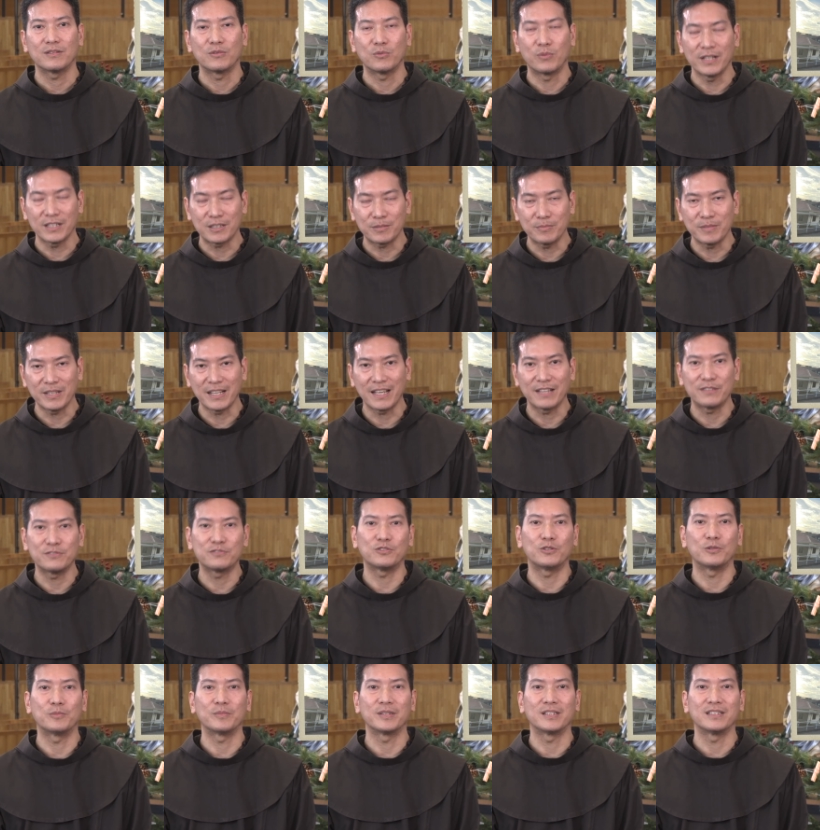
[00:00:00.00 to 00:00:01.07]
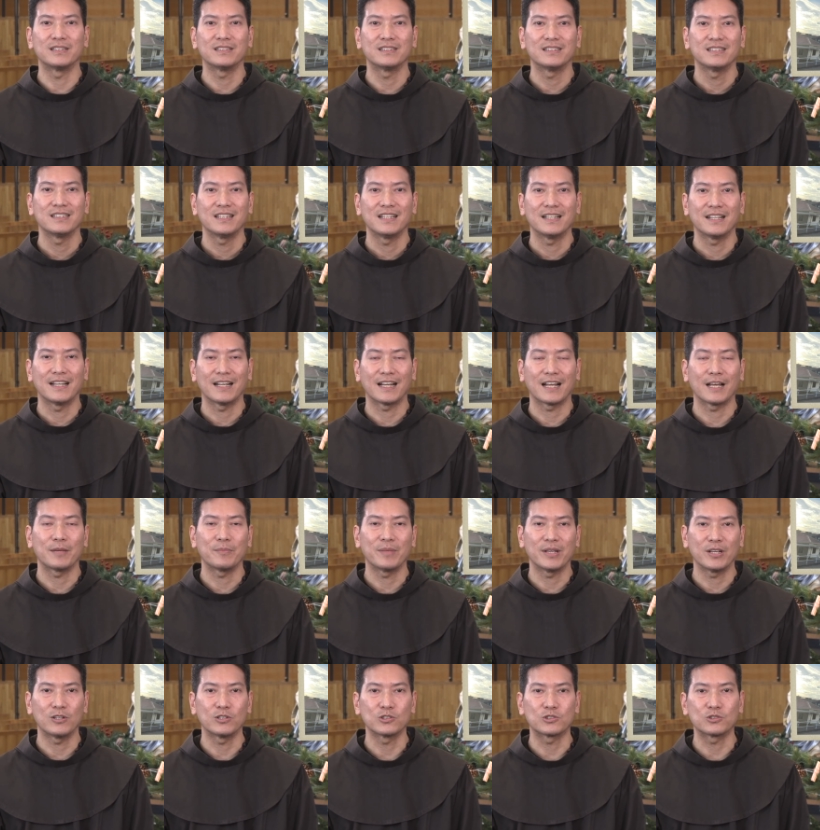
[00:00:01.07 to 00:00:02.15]
with me and for me, that I
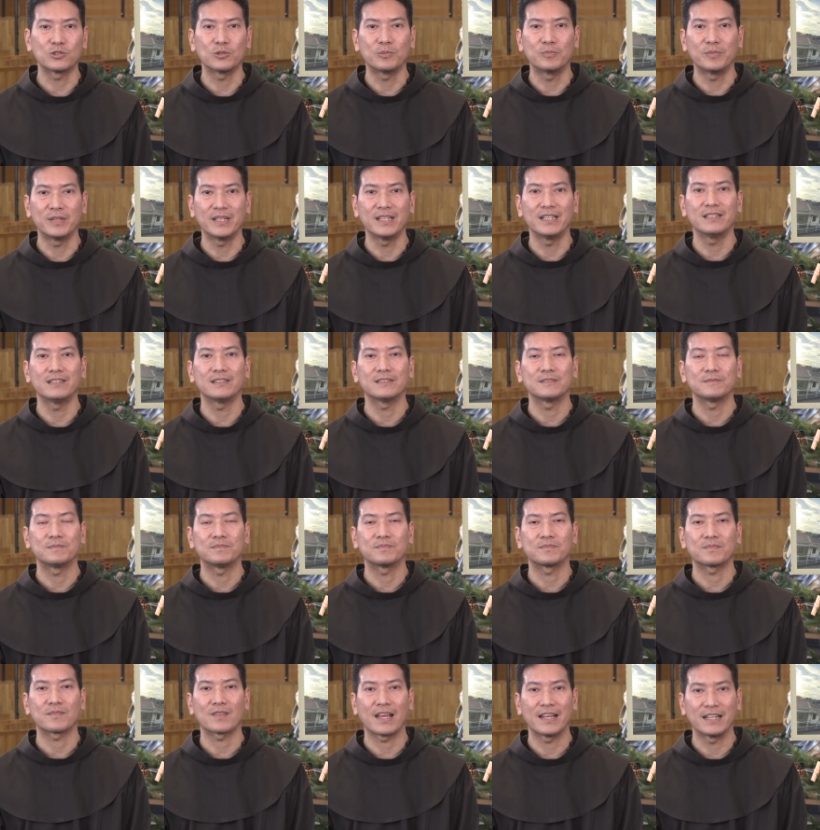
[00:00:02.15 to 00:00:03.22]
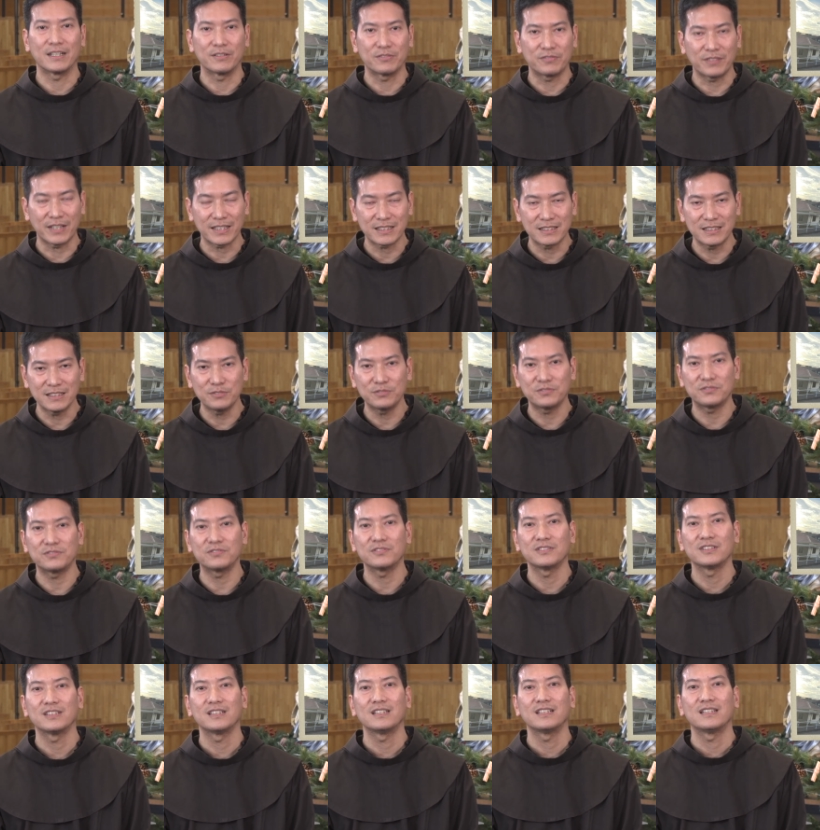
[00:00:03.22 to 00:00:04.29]
may also be an effective
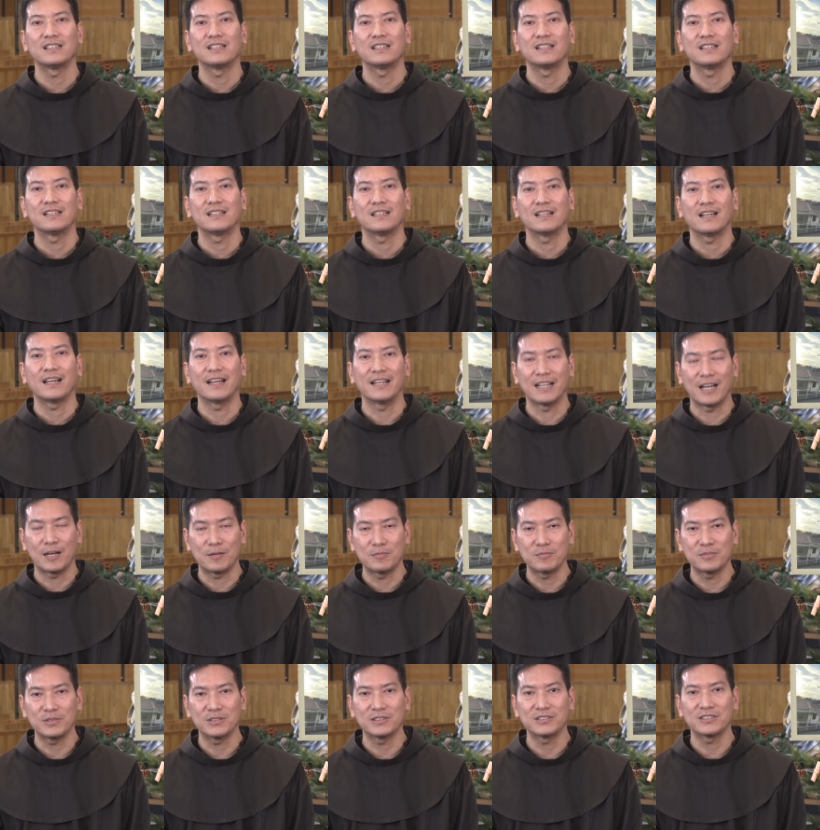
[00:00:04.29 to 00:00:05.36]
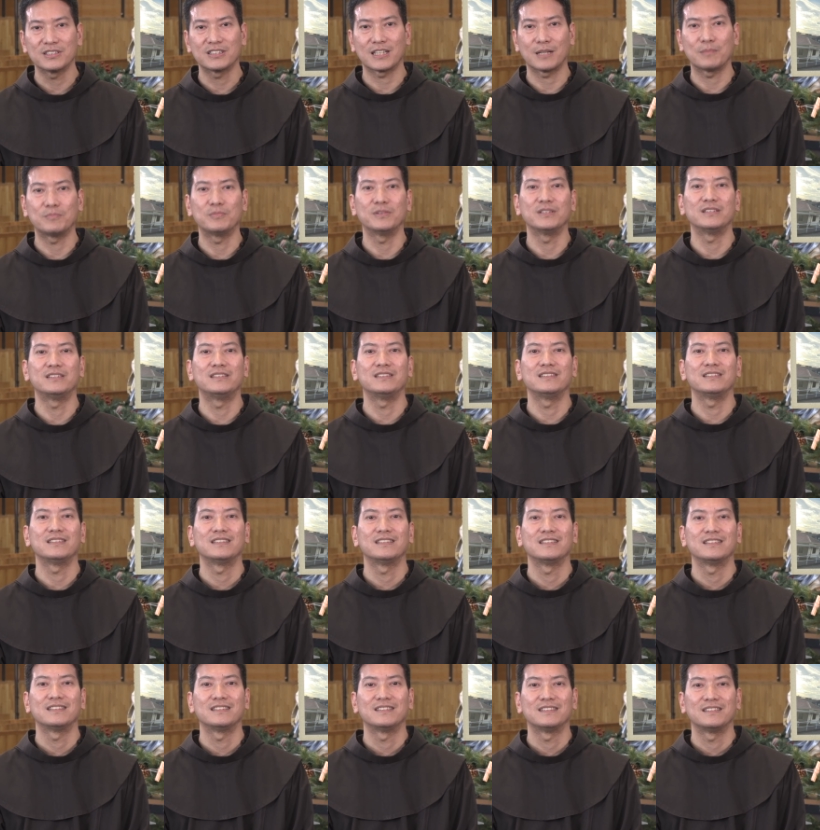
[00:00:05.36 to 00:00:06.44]
and humble shepherd
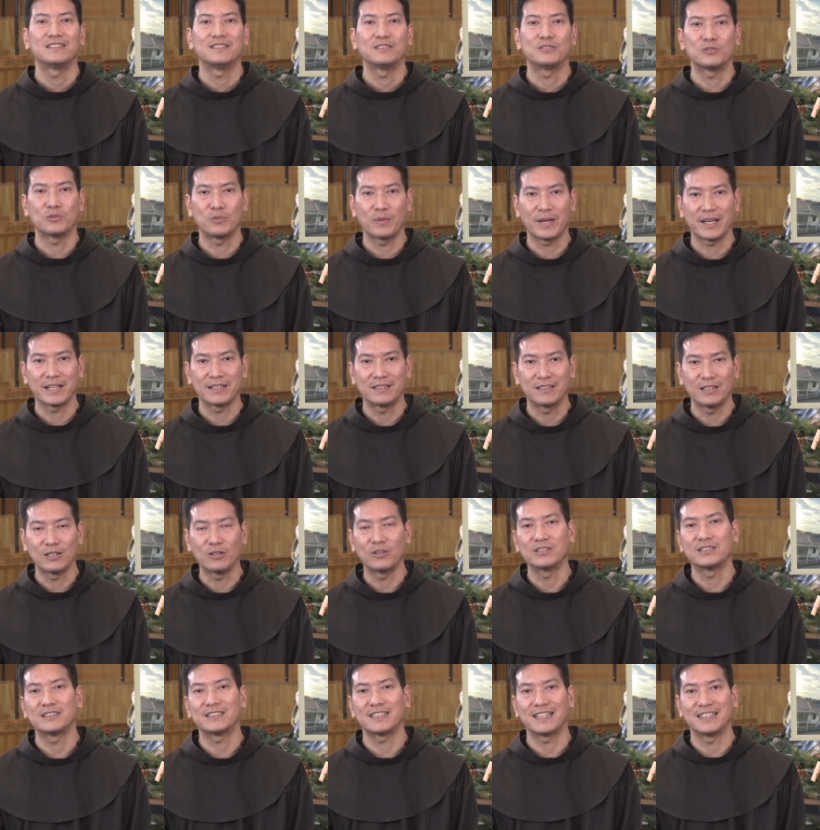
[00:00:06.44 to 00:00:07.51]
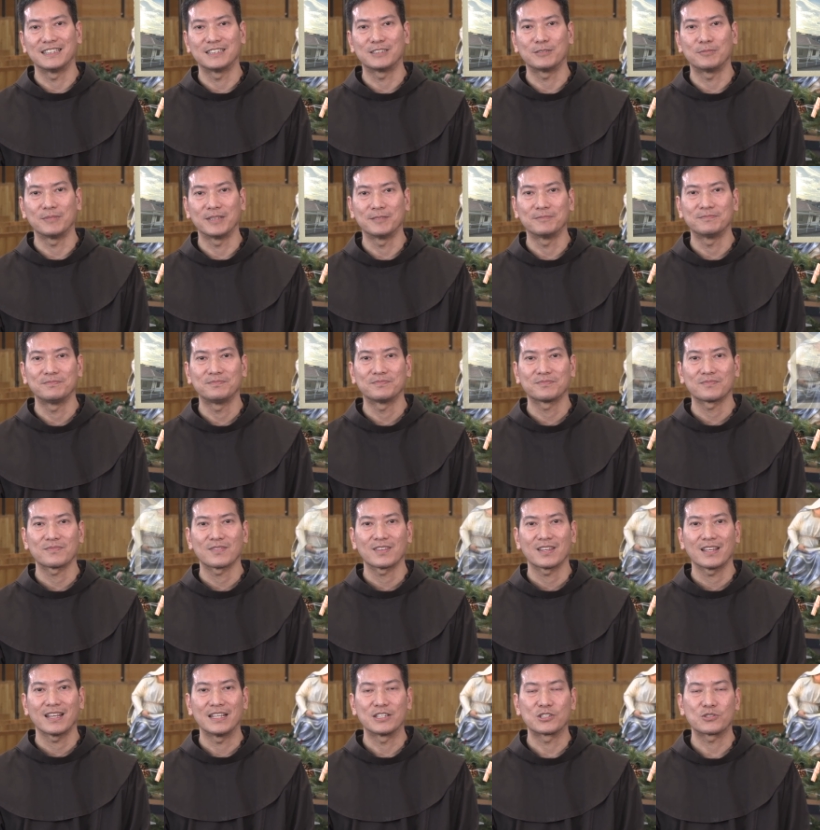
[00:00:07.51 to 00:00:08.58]
to where the Lord sends me.
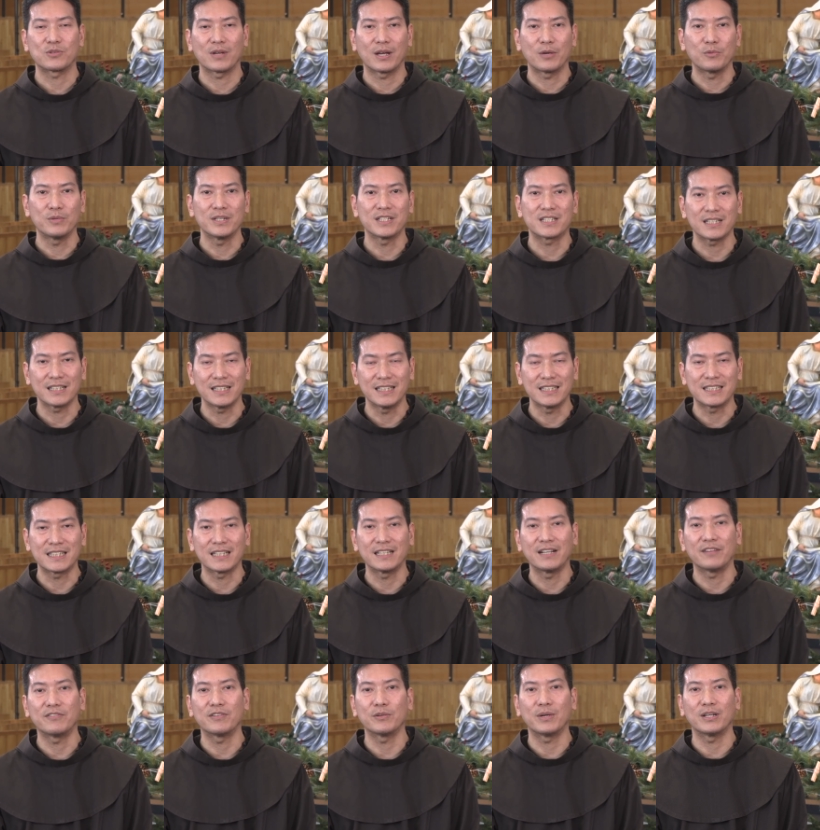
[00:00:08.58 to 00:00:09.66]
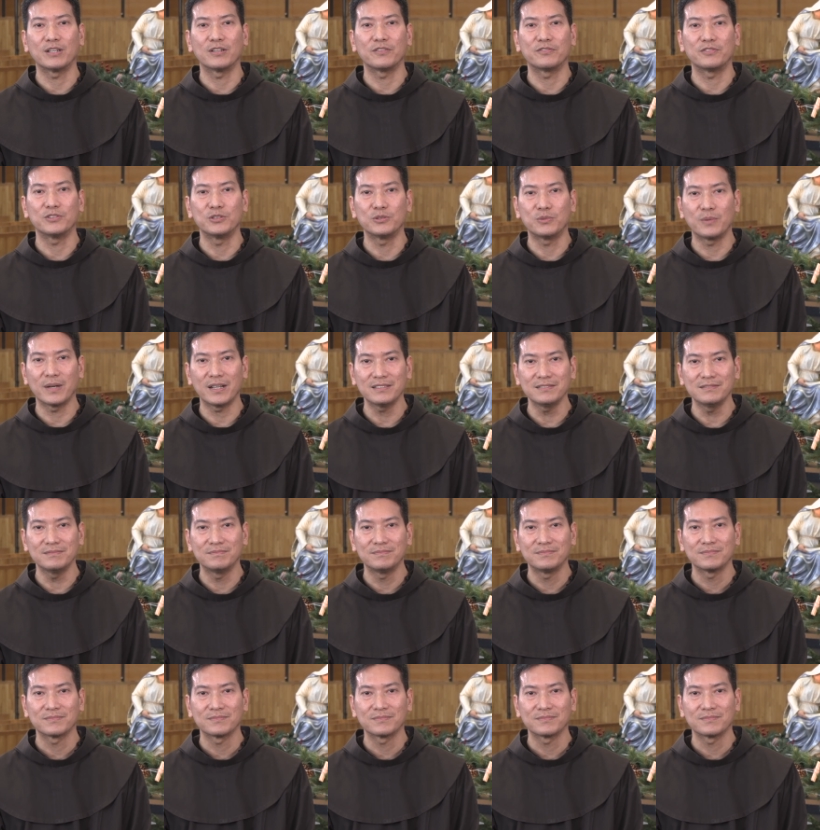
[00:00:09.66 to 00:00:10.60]
And so I wish each and every one of you well,